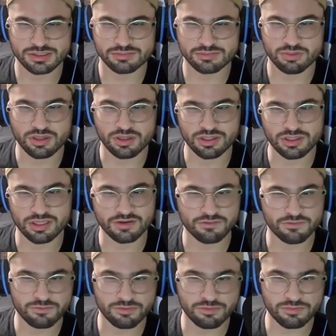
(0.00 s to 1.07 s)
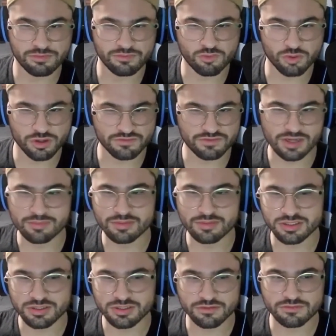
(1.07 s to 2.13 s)
probably like 45
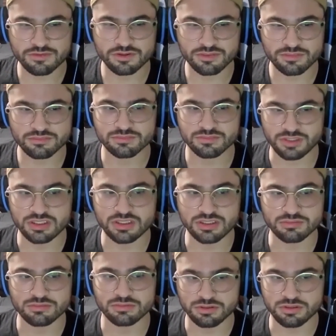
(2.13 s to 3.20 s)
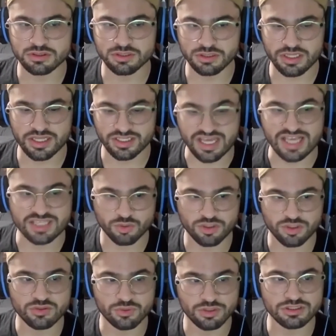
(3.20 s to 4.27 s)
minutes of the film, that's when
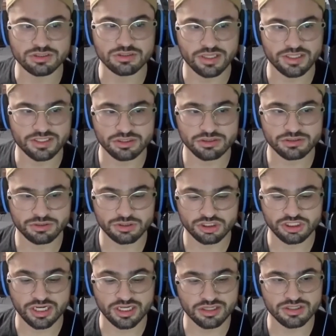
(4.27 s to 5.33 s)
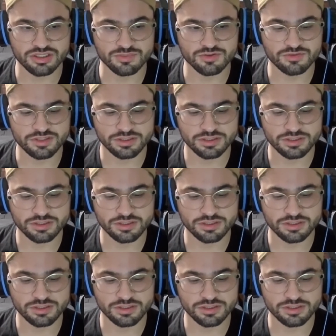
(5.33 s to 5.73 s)
he really like shined in this movie.